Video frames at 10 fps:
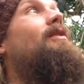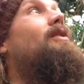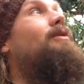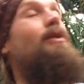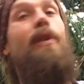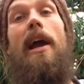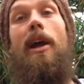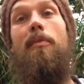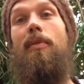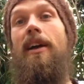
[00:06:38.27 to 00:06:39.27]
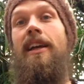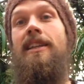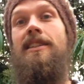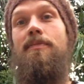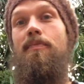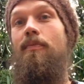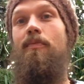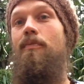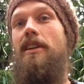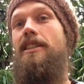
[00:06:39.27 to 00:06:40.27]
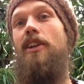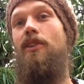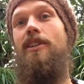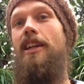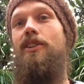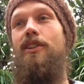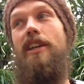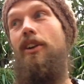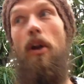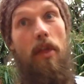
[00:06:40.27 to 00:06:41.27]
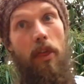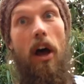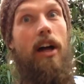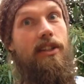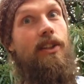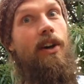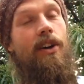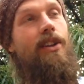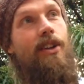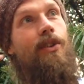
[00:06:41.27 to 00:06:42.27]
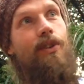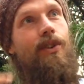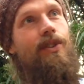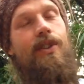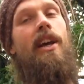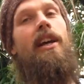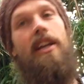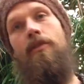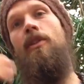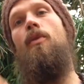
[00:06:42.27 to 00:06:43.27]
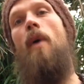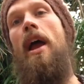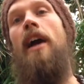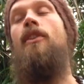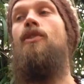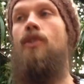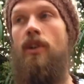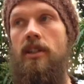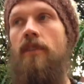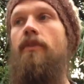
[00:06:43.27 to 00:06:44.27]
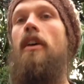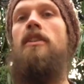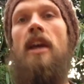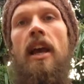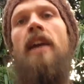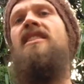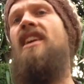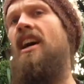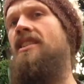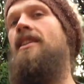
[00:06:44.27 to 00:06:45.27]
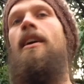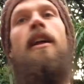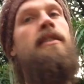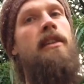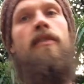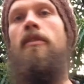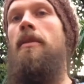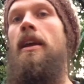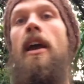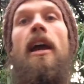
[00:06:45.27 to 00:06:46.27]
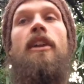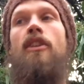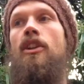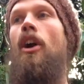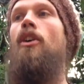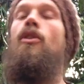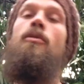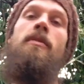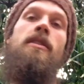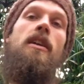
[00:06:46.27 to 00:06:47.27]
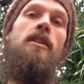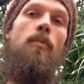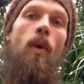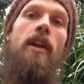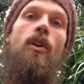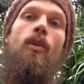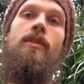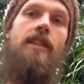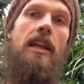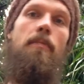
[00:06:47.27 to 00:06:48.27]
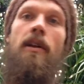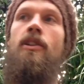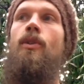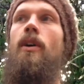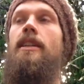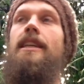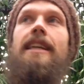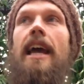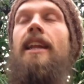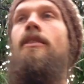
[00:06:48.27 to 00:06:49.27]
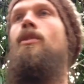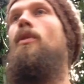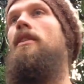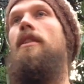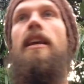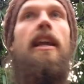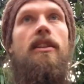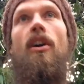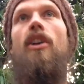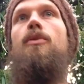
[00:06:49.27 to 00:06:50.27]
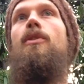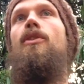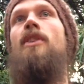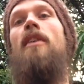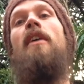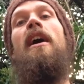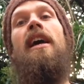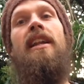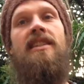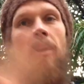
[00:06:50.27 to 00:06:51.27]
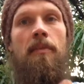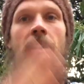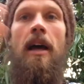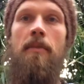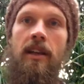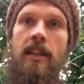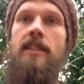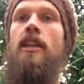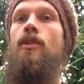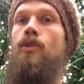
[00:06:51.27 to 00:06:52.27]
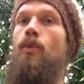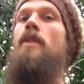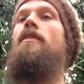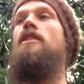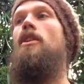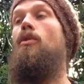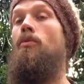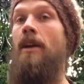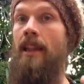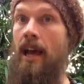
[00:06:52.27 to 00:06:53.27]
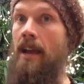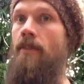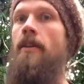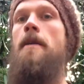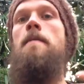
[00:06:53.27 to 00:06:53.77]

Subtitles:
through airplanes, et cetera, our thoughts and all the news can really weigh on you. So it's a constant cleansing for me. And the darkroom is a way to go deep into it and to get into it and to get in touch with yourself. And it's something that I'm going to continue to revisit through my life.